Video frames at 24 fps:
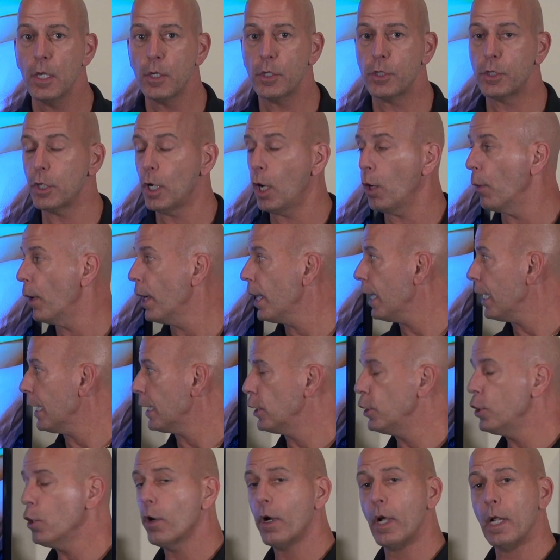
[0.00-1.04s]
So
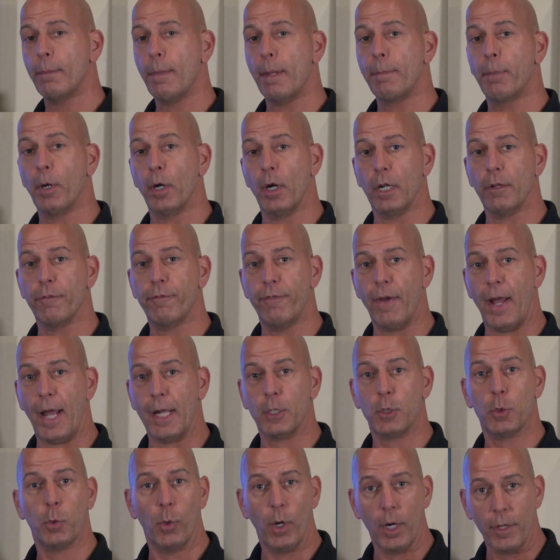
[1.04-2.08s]
you're going to be burning
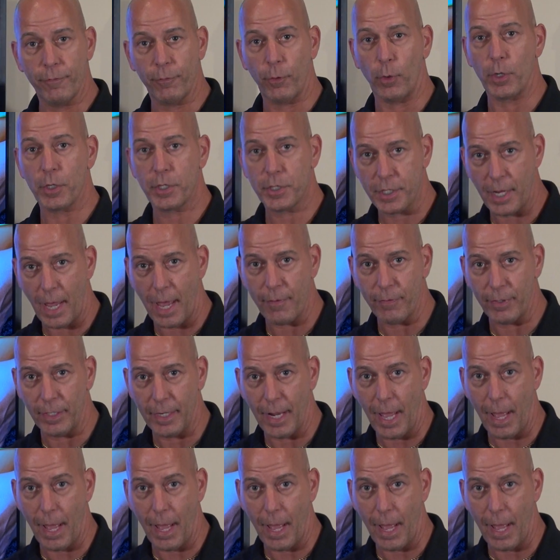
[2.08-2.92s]
fat twenty-four seven.